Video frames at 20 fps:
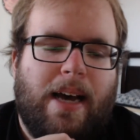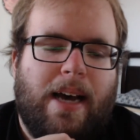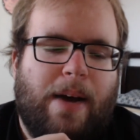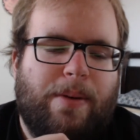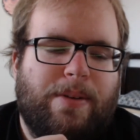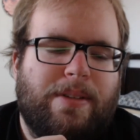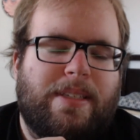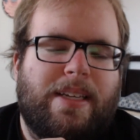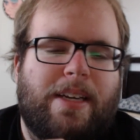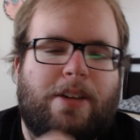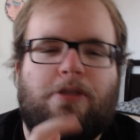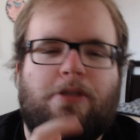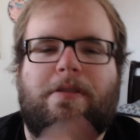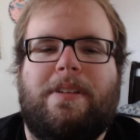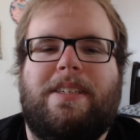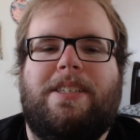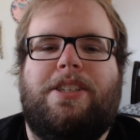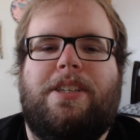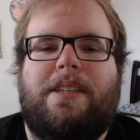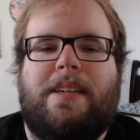I wouldn't say
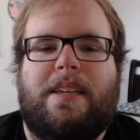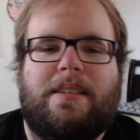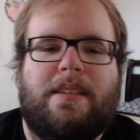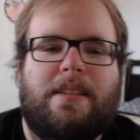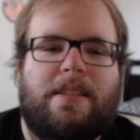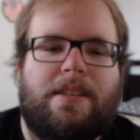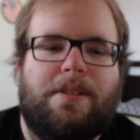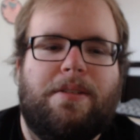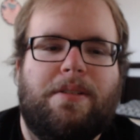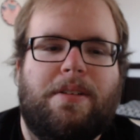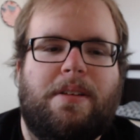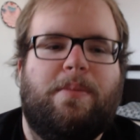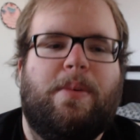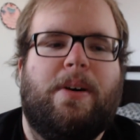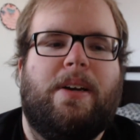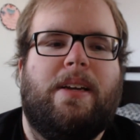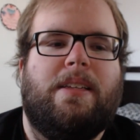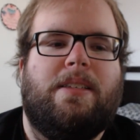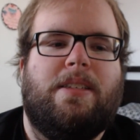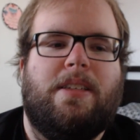cringy necessarily,
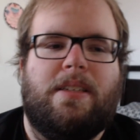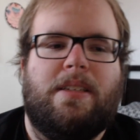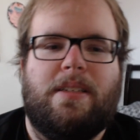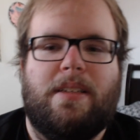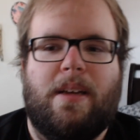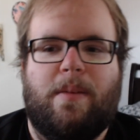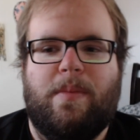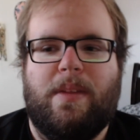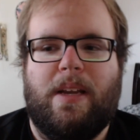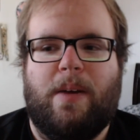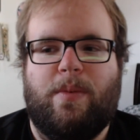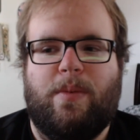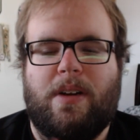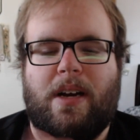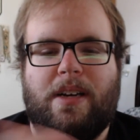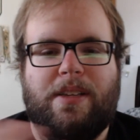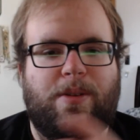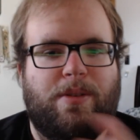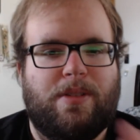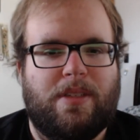but it's just something that we're
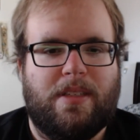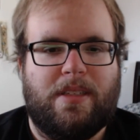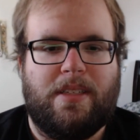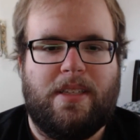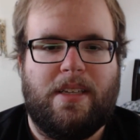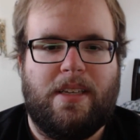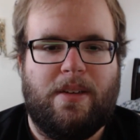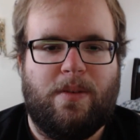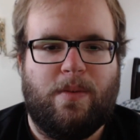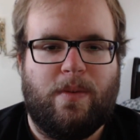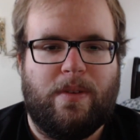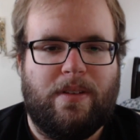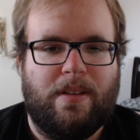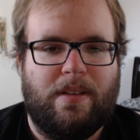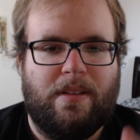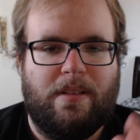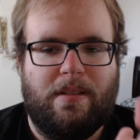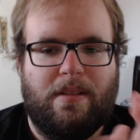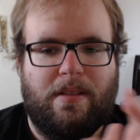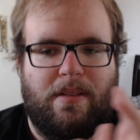not used to seeing
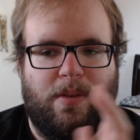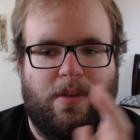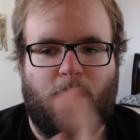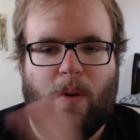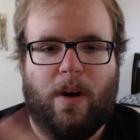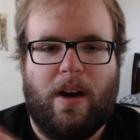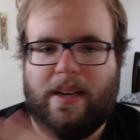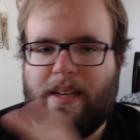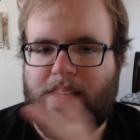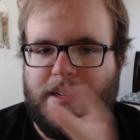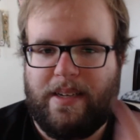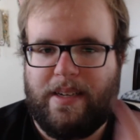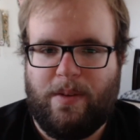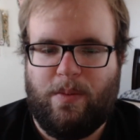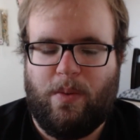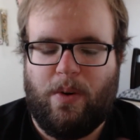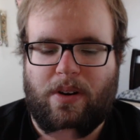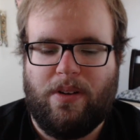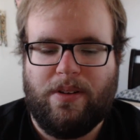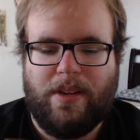within the Walking
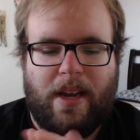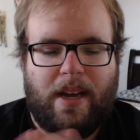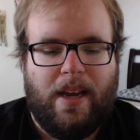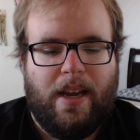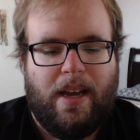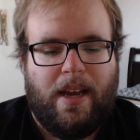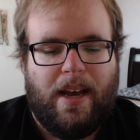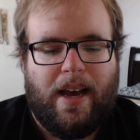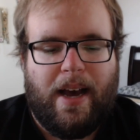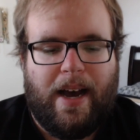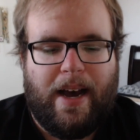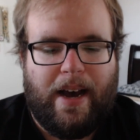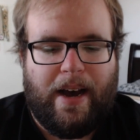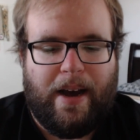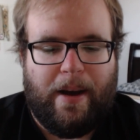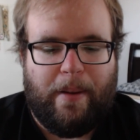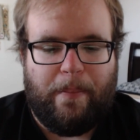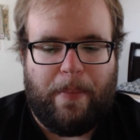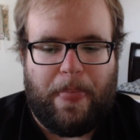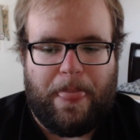Dead world,
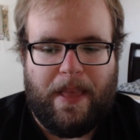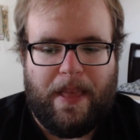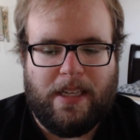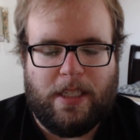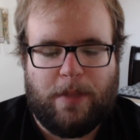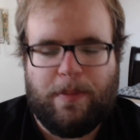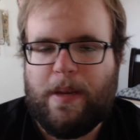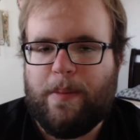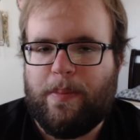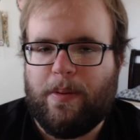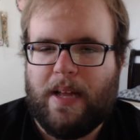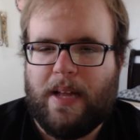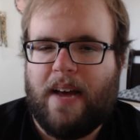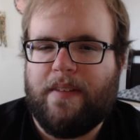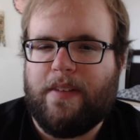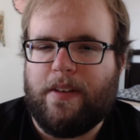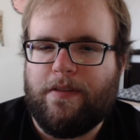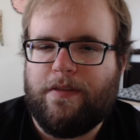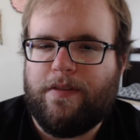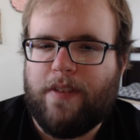is people
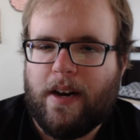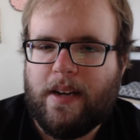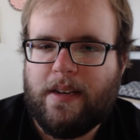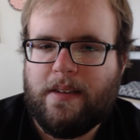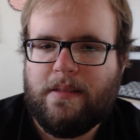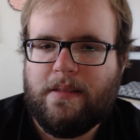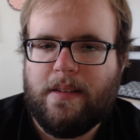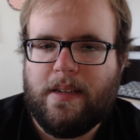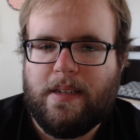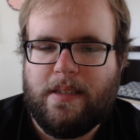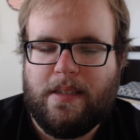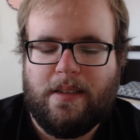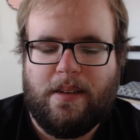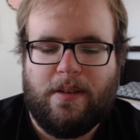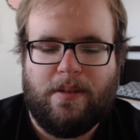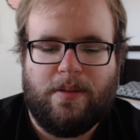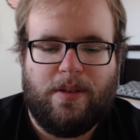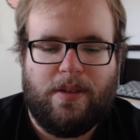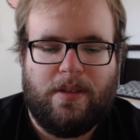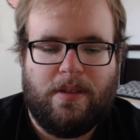having fun and, you
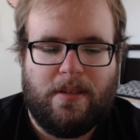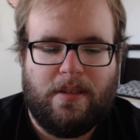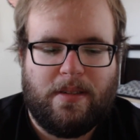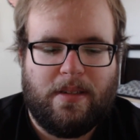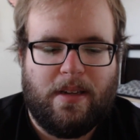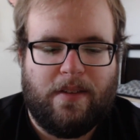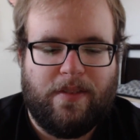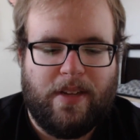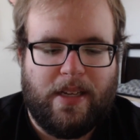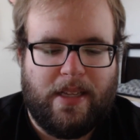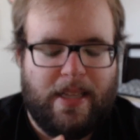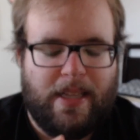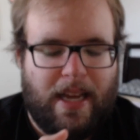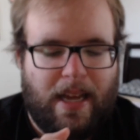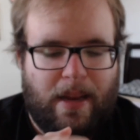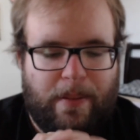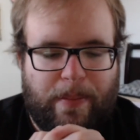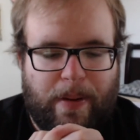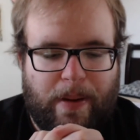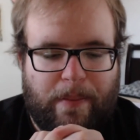know, stuff like
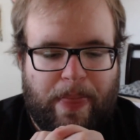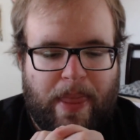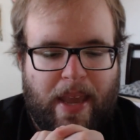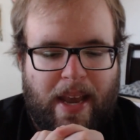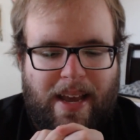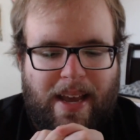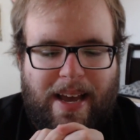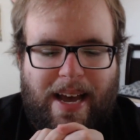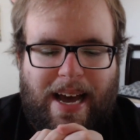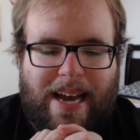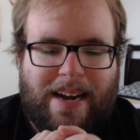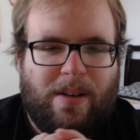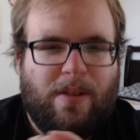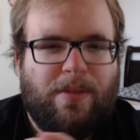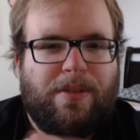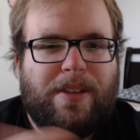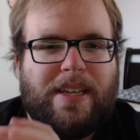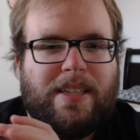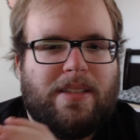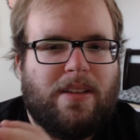that. But I
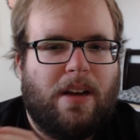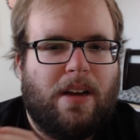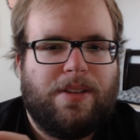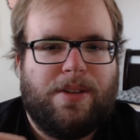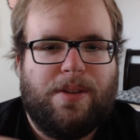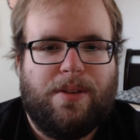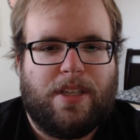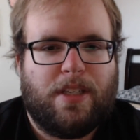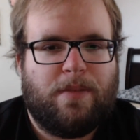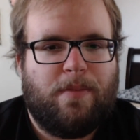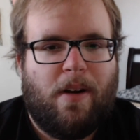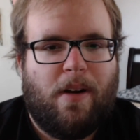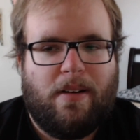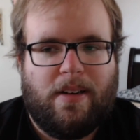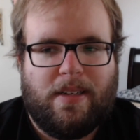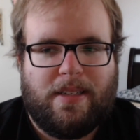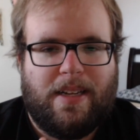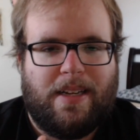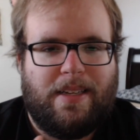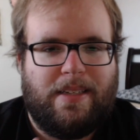don't think it's also the
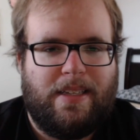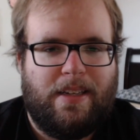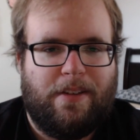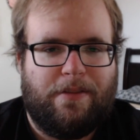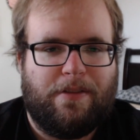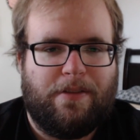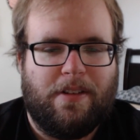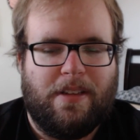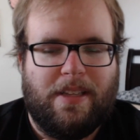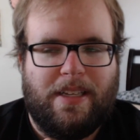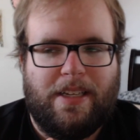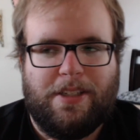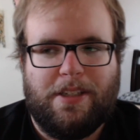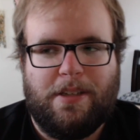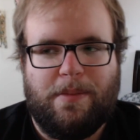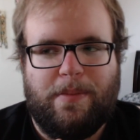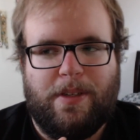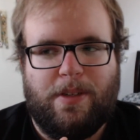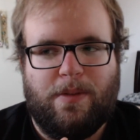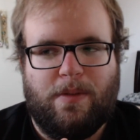smartest idea for Alicia
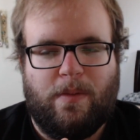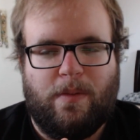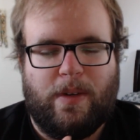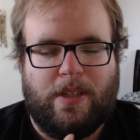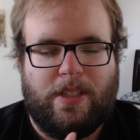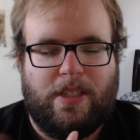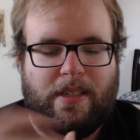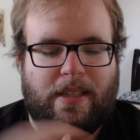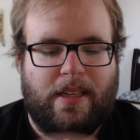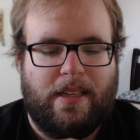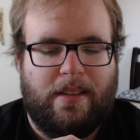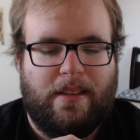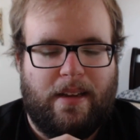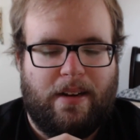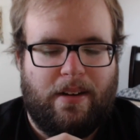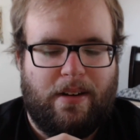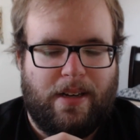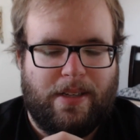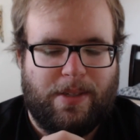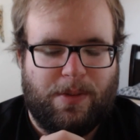to be doing what she did
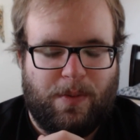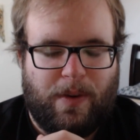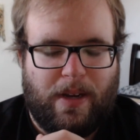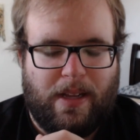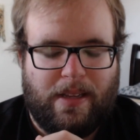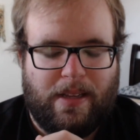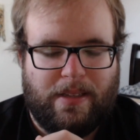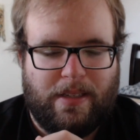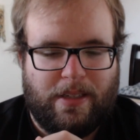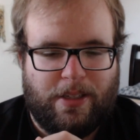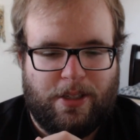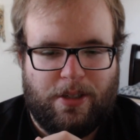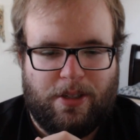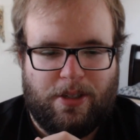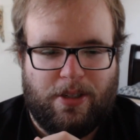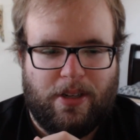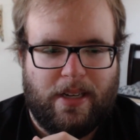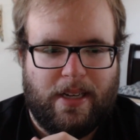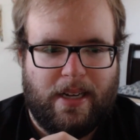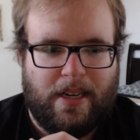there as well. I think she
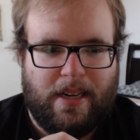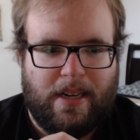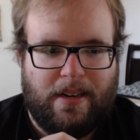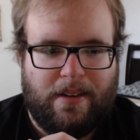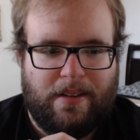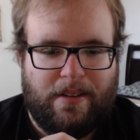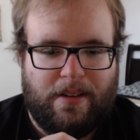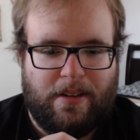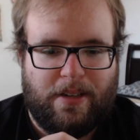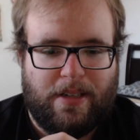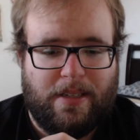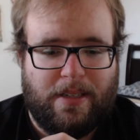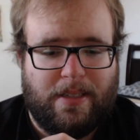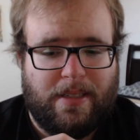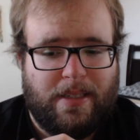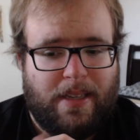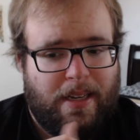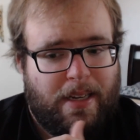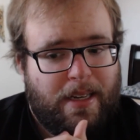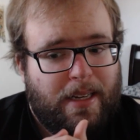should have got out of there
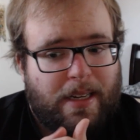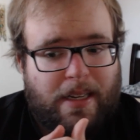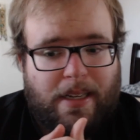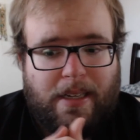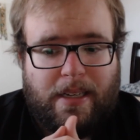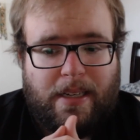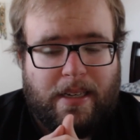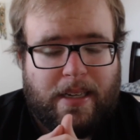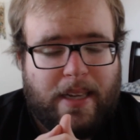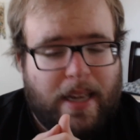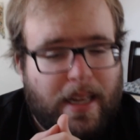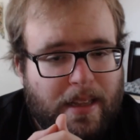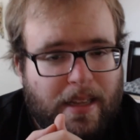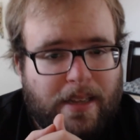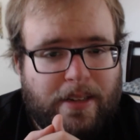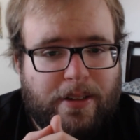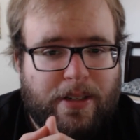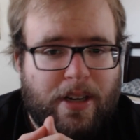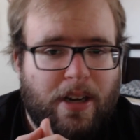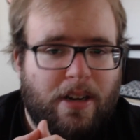because, you can't
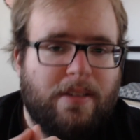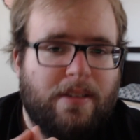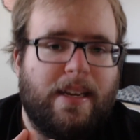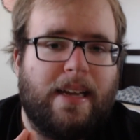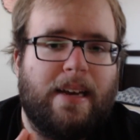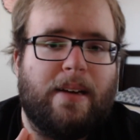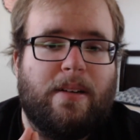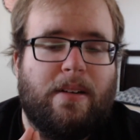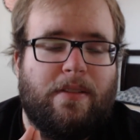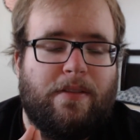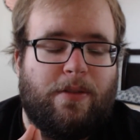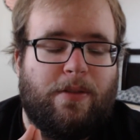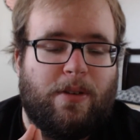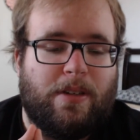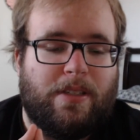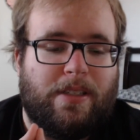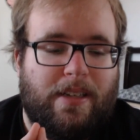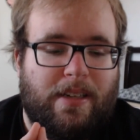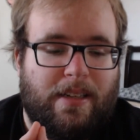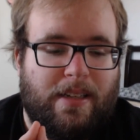let your guard down,
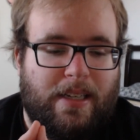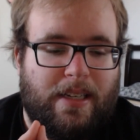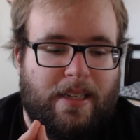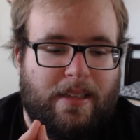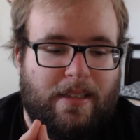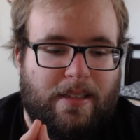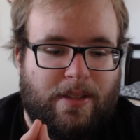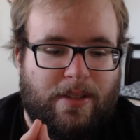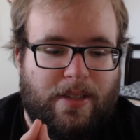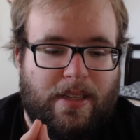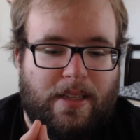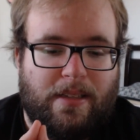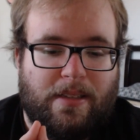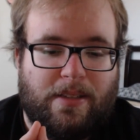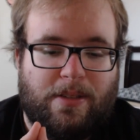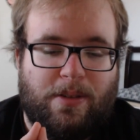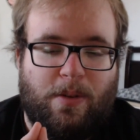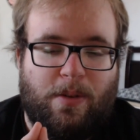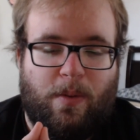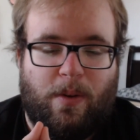unfortunately, in
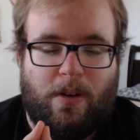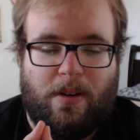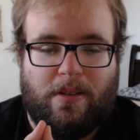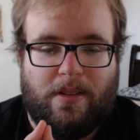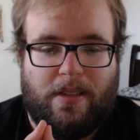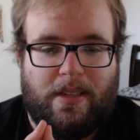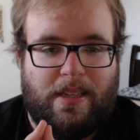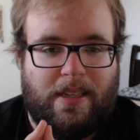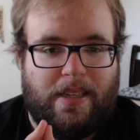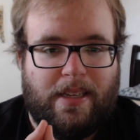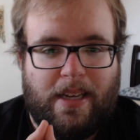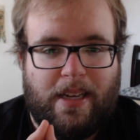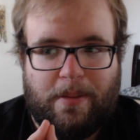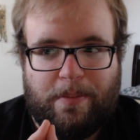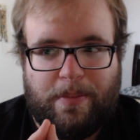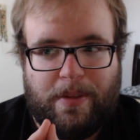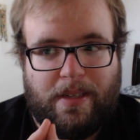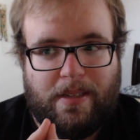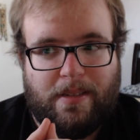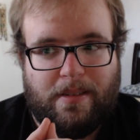this new world, and you
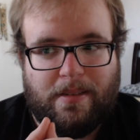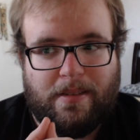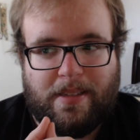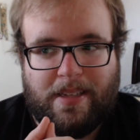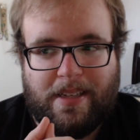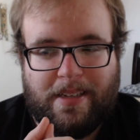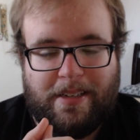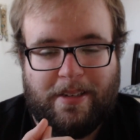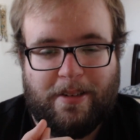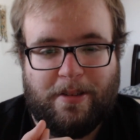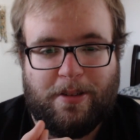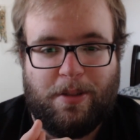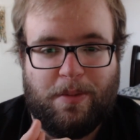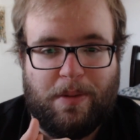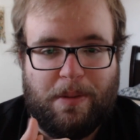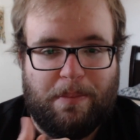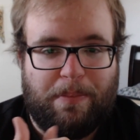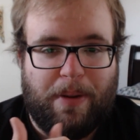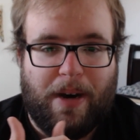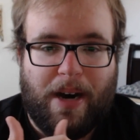can't be sitting here
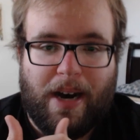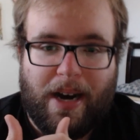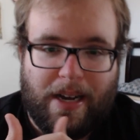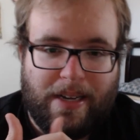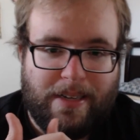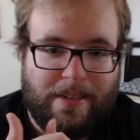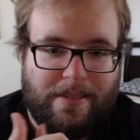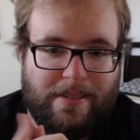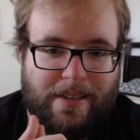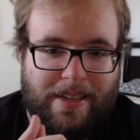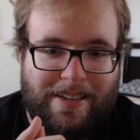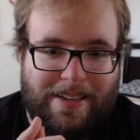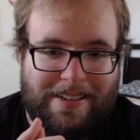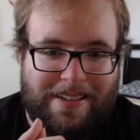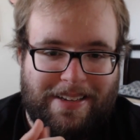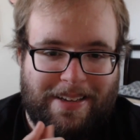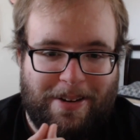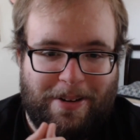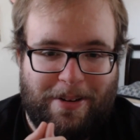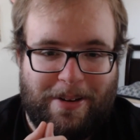doing pot,
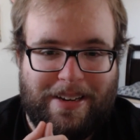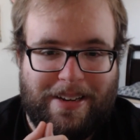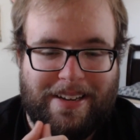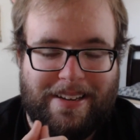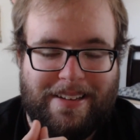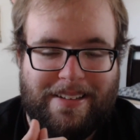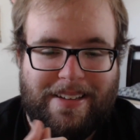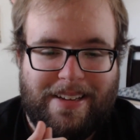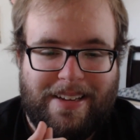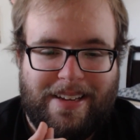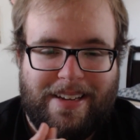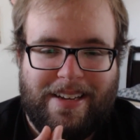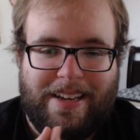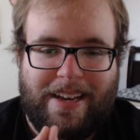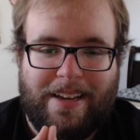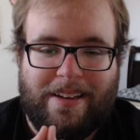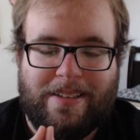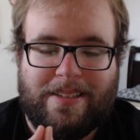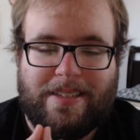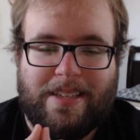you know, in
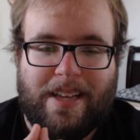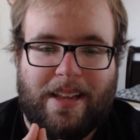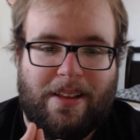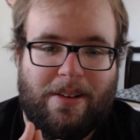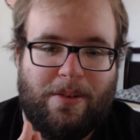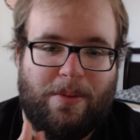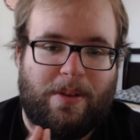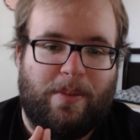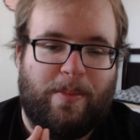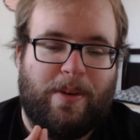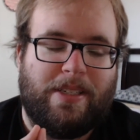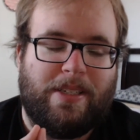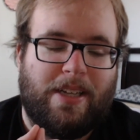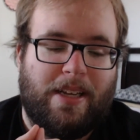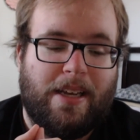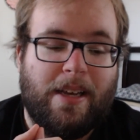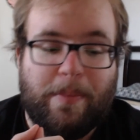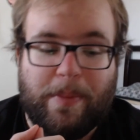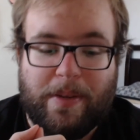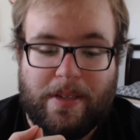a cellar with a bunch
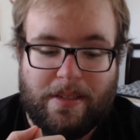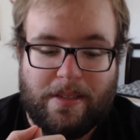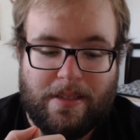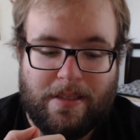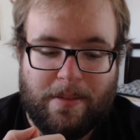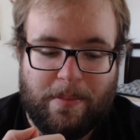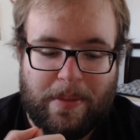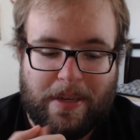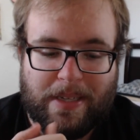of hippies.